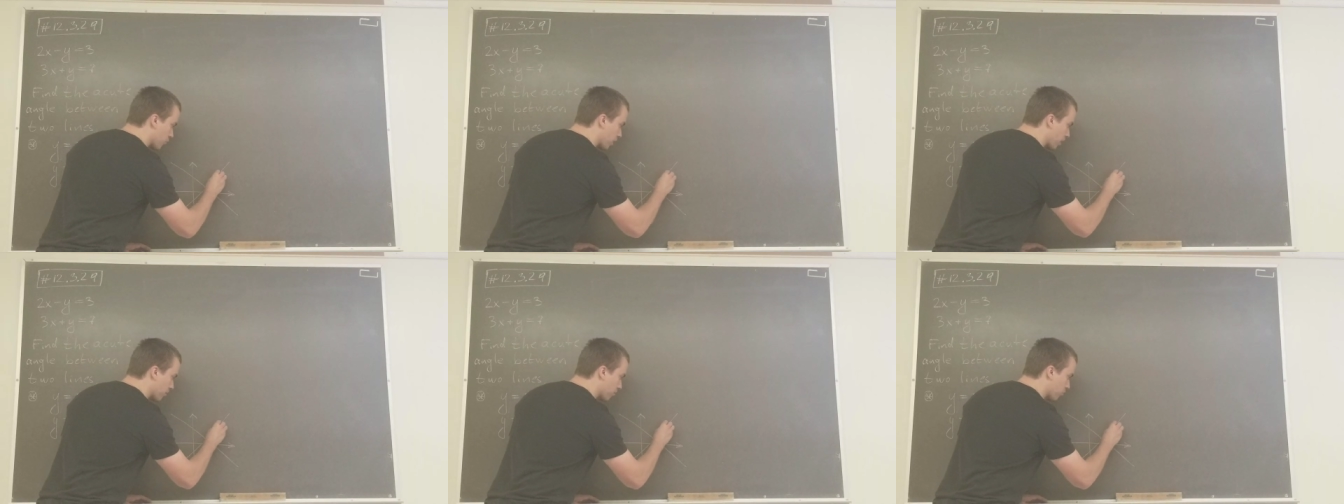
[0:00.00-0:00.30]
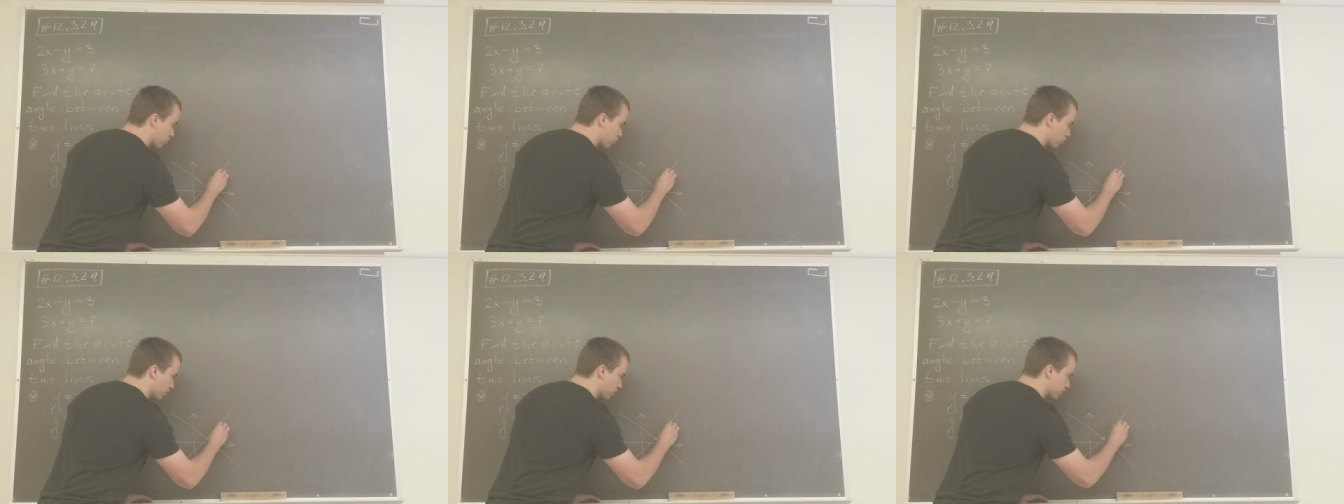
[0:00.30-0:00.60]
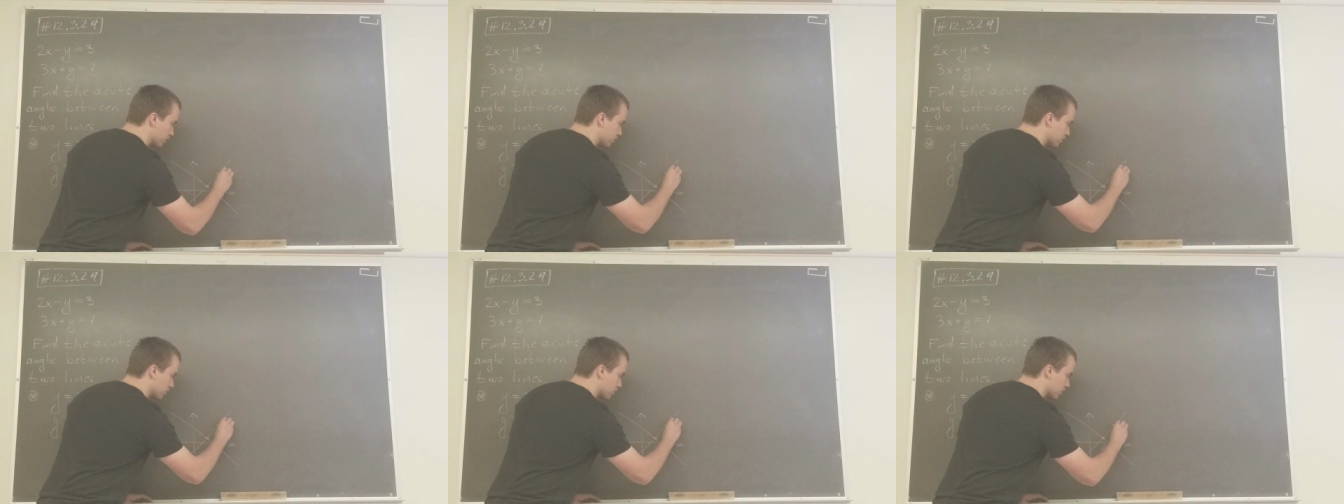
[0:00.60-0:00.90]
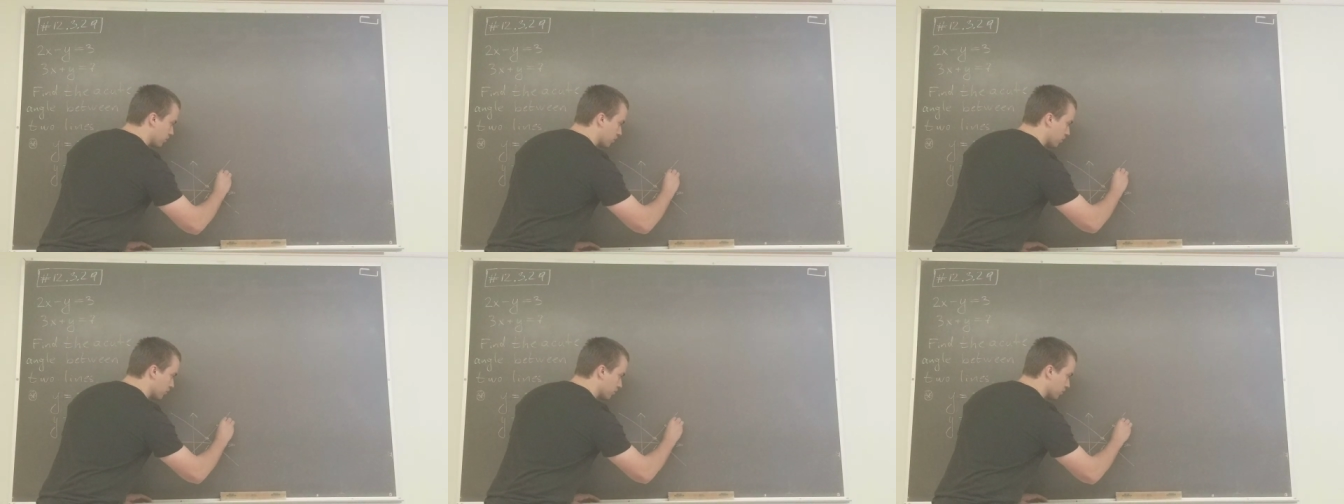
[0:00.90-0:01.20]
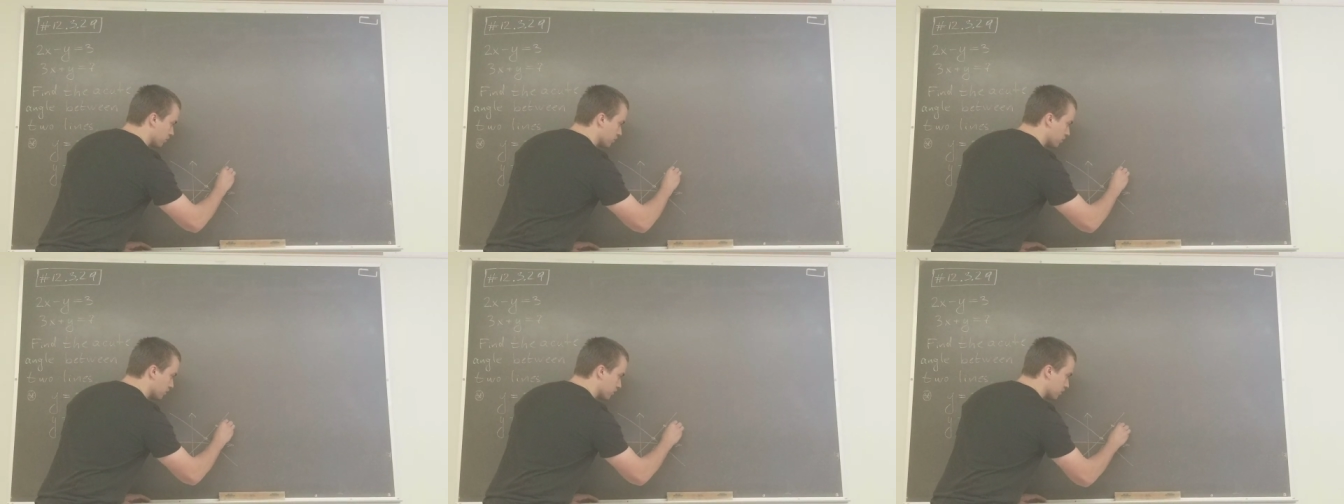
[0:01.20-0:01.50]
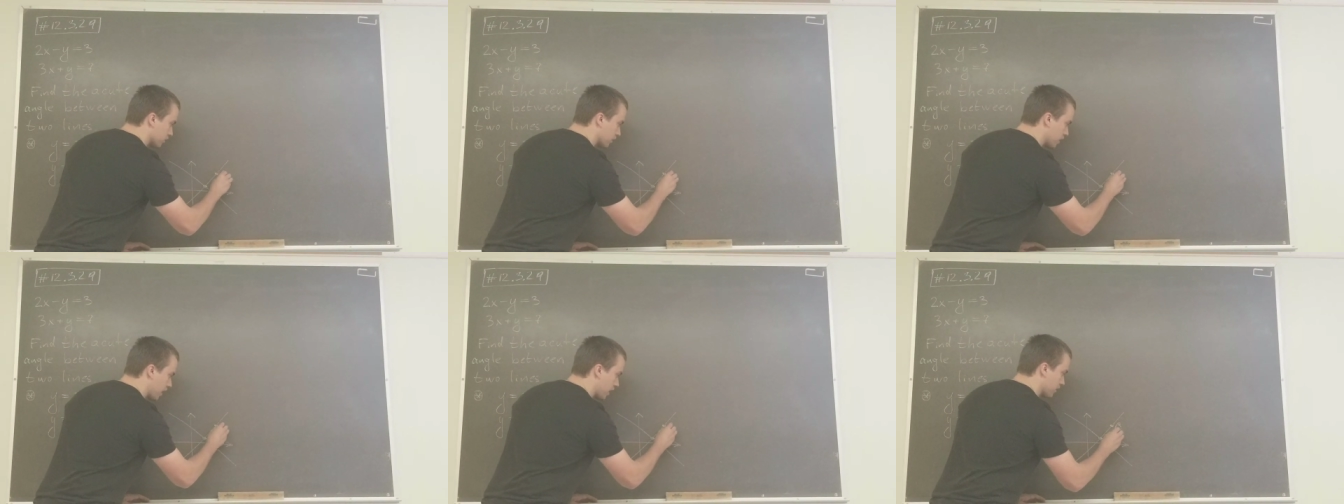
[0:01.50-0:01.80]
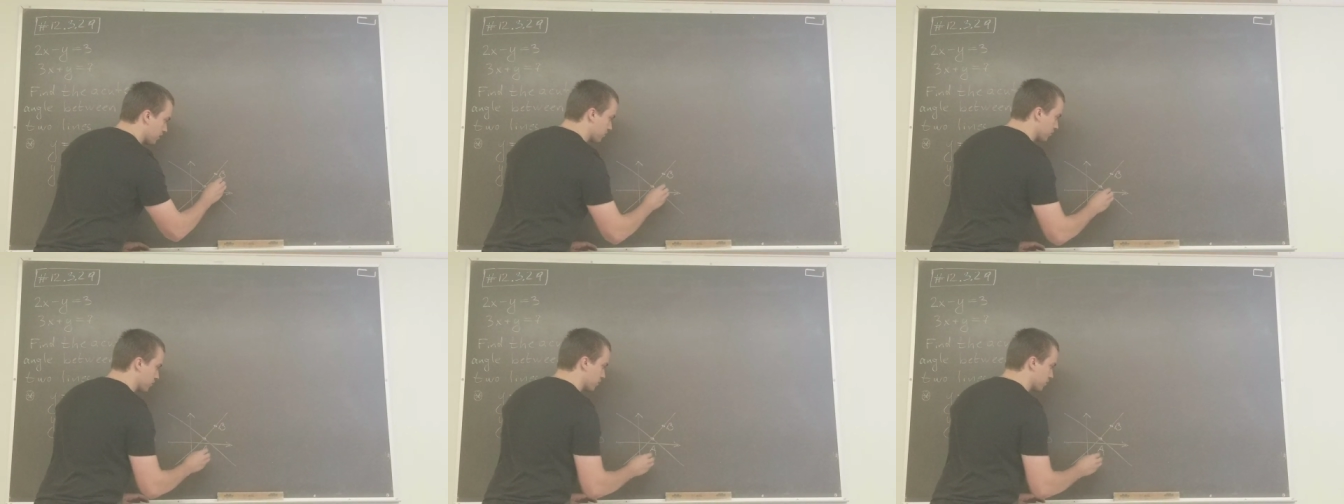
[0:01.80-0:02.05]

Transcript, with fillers: one point on line, for